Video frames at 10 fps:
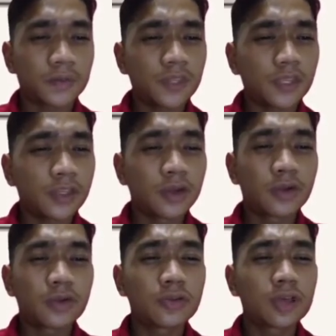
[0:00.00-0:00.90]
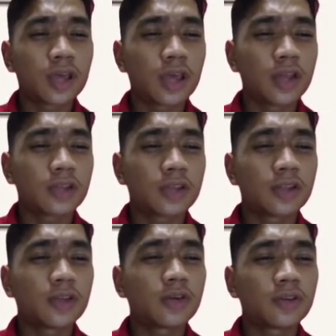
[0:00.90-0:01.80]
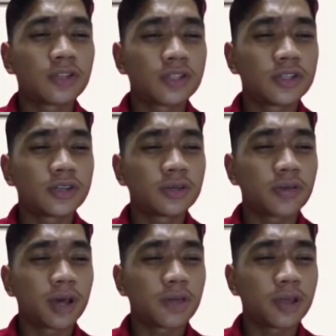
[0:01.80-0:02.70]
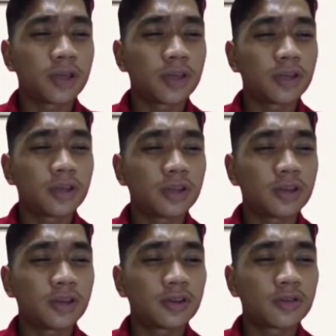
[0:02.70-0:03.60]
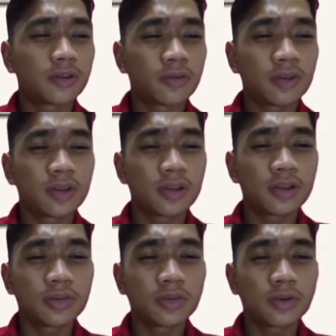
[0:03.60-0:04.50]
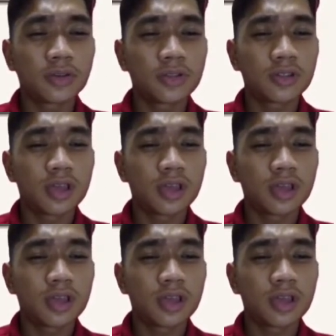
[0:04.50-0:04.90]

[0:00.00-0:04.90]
introduced an innovation by paying the foreman a bonus